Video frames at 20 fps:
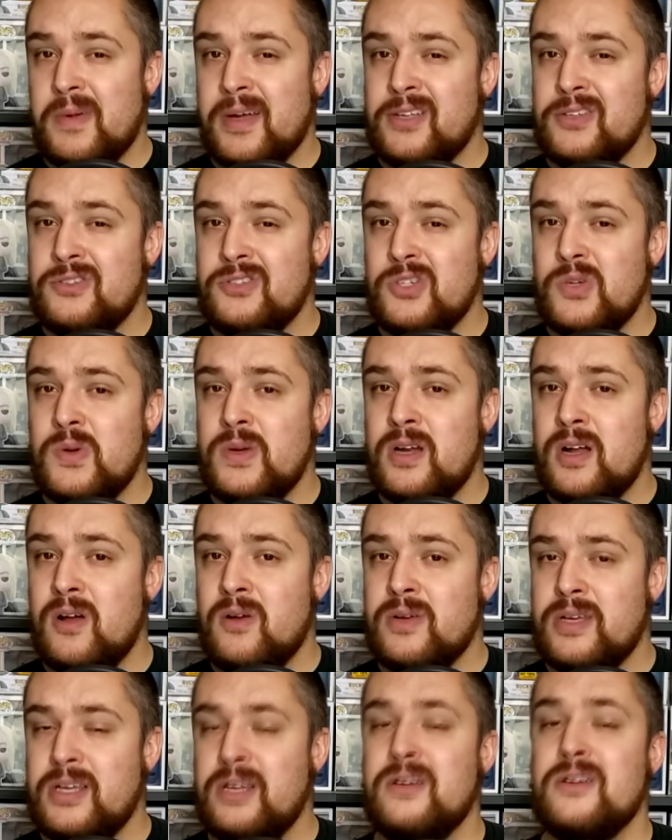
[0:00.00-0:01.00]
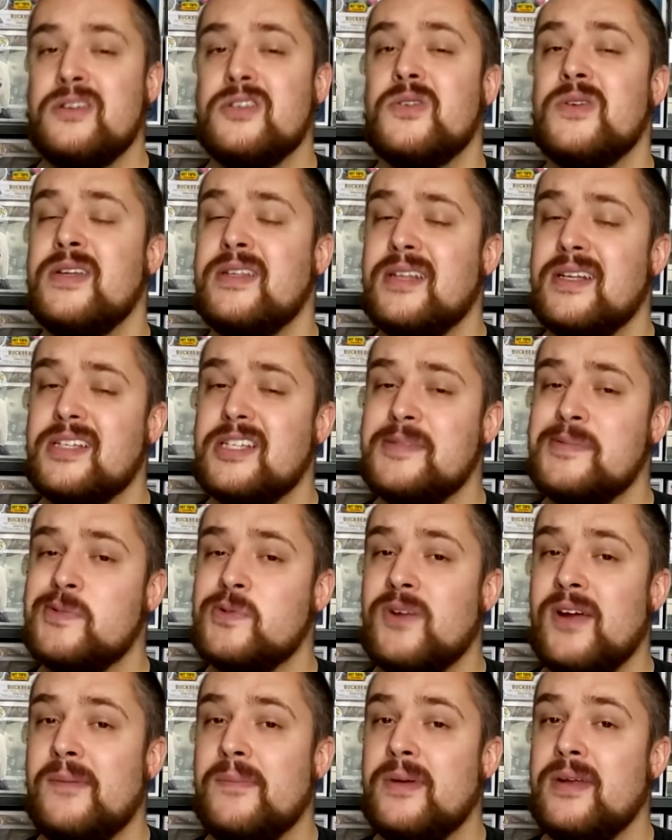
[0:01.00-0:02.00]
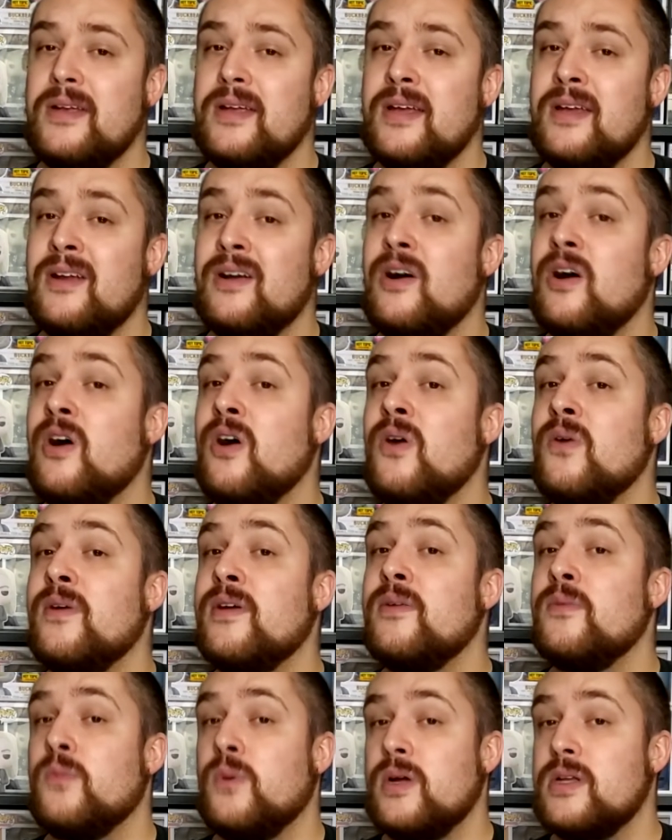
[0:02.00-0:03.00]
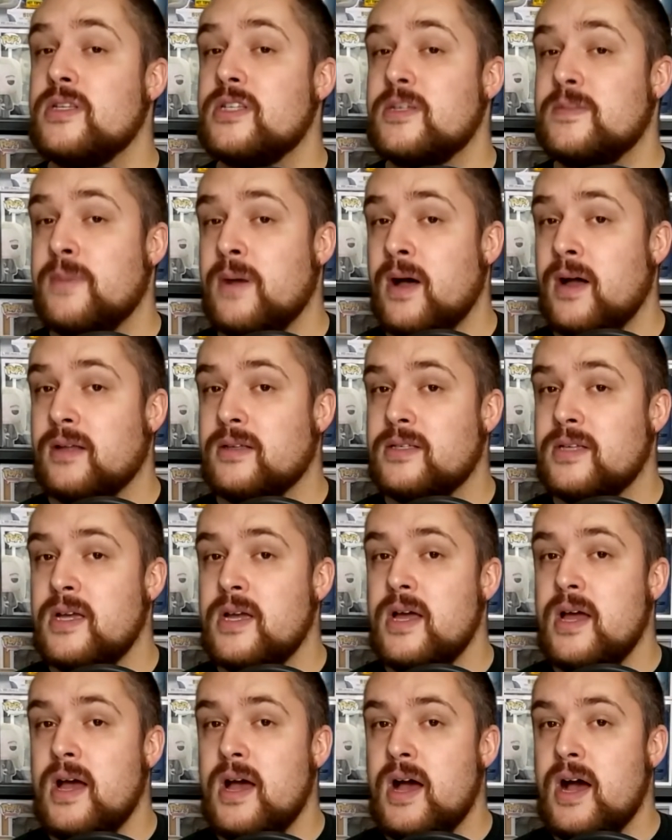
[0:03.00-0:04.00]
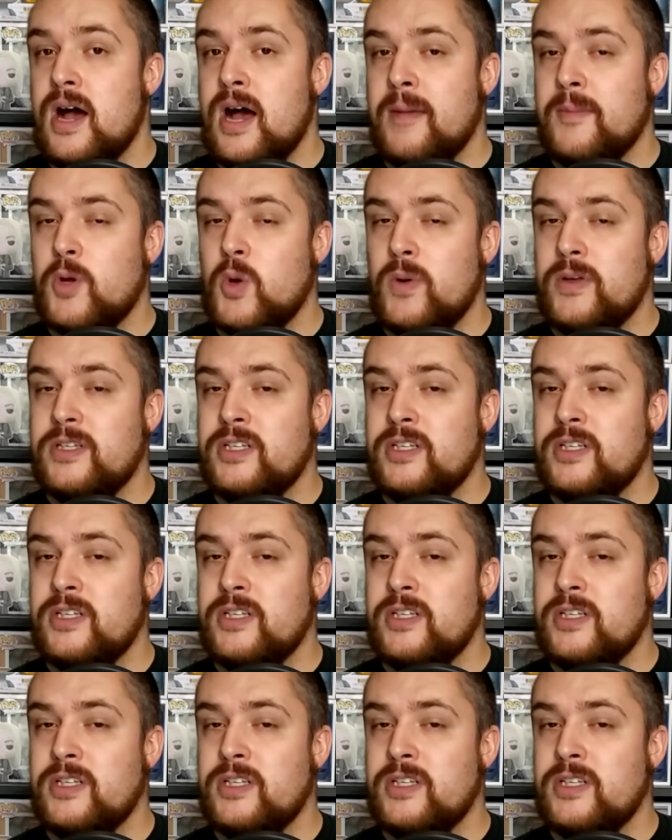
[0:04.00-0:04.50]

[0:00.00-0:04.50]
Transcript: I do it all here. So hit that subscribe button to get it all in one spot. I'm going to